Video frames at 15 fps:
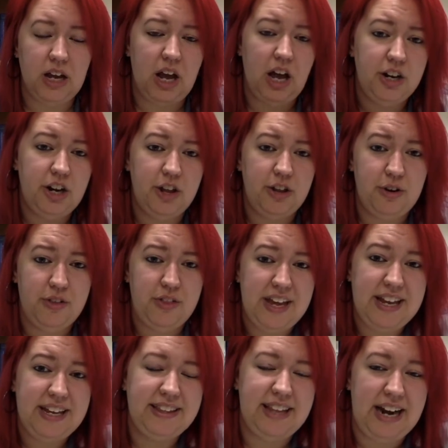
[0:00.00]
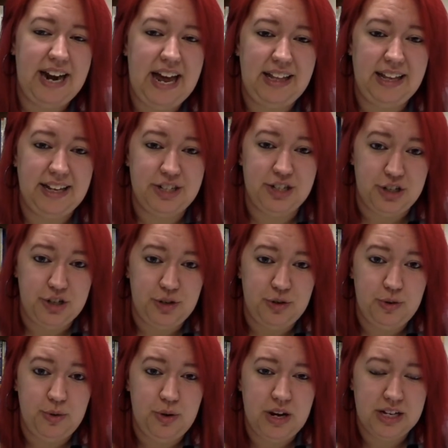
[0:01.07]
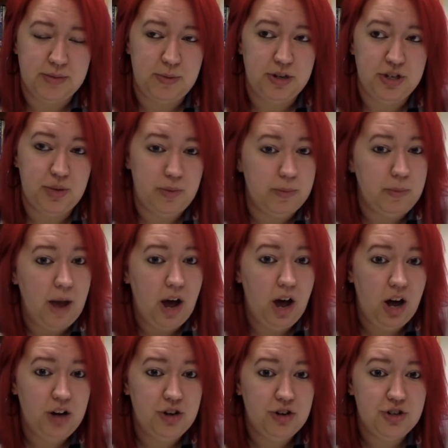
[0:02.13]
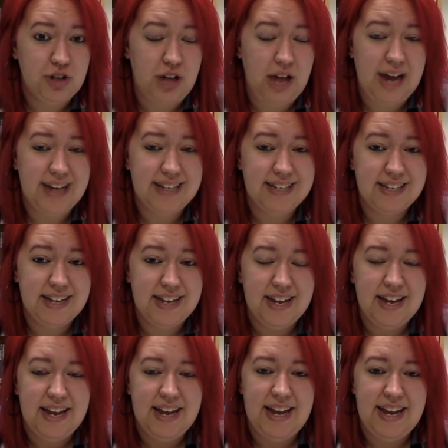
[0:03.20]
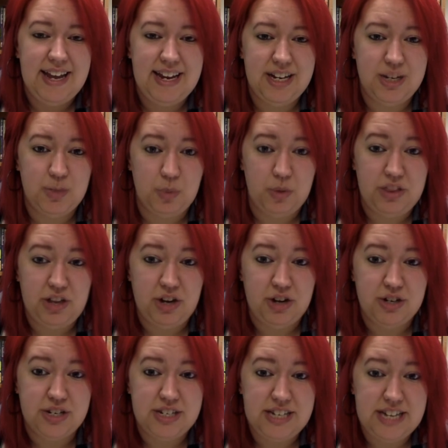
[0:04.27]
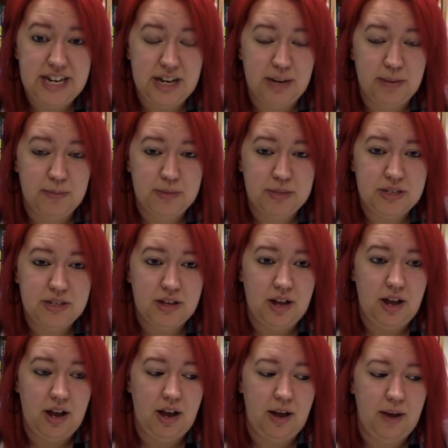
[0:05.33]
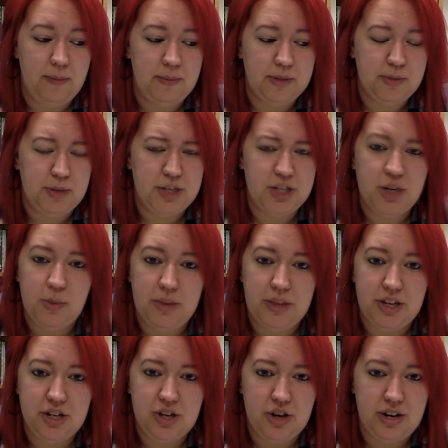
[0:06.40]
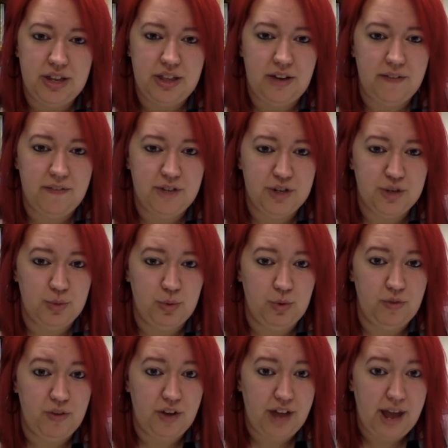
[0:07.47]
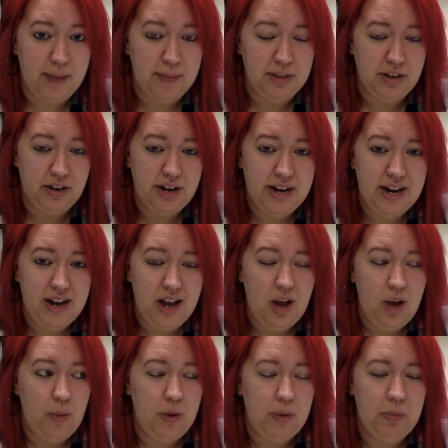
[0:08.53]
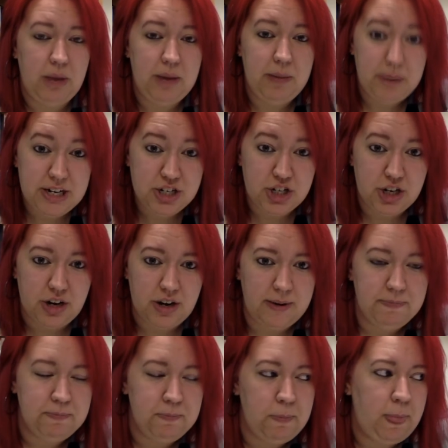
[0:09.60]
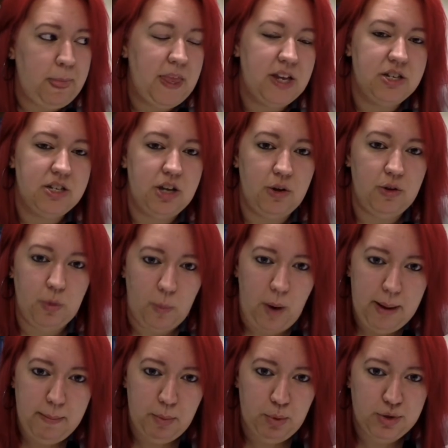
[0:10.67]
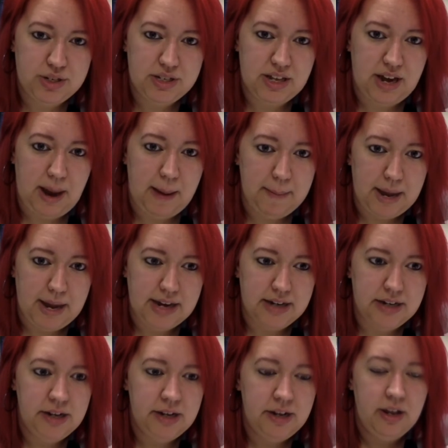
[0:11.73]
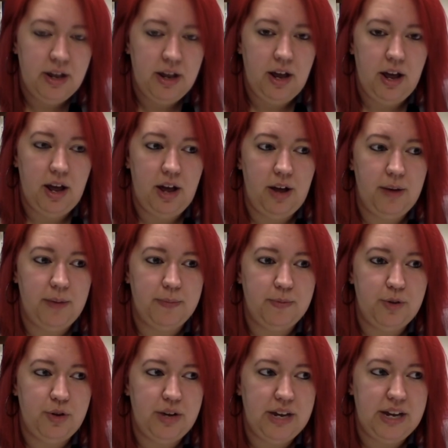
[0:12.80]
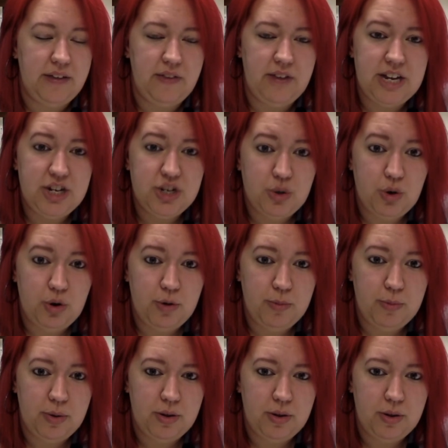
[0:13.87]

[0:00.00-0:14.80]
Another thing that I like to do, especially with my honors class, is with their stems, especially when they turned in their visual vocabulary, we played Pictionary. So the whiteboards that I made, you can give each group